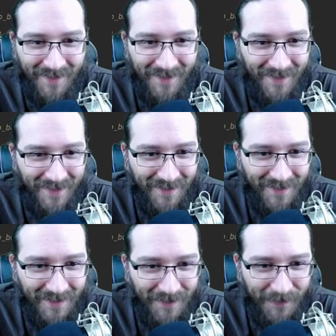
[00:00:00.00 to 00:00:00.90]

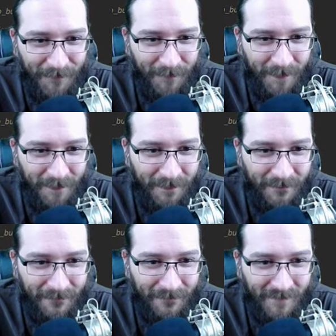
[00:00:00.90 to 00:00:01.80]
Alright,
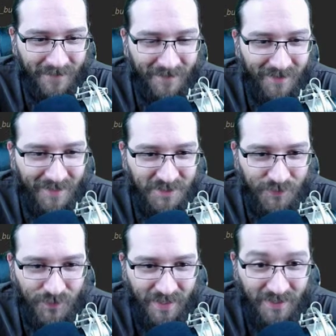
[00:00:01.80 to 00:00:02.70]
so
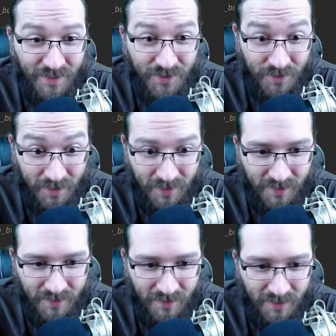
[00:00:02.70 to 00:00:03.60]
wait and then draw.
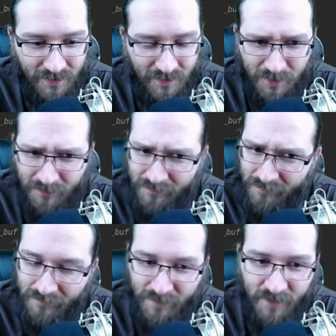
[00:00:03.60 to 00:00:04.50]
Or
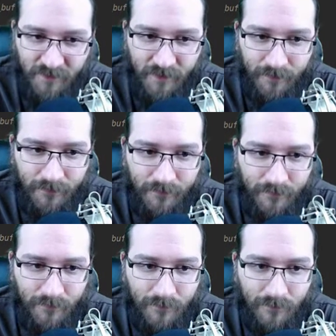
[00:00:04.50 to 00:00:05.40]
buffer.
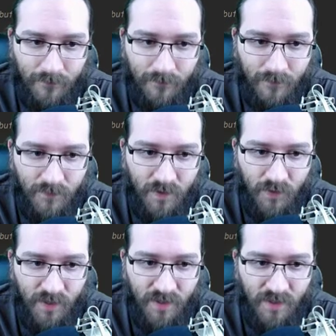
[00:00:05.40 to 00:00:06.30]

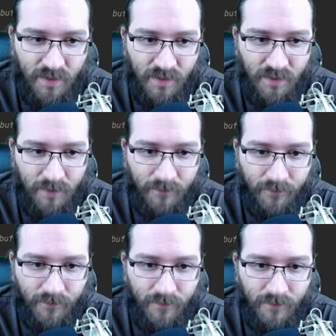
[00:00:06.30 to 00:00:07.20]
Waiting.
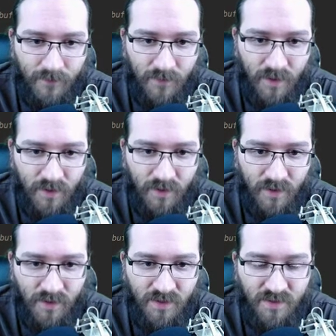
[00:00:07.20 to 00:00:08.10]
And then
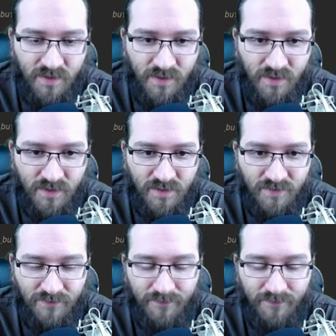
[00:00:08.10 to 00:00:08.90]
this is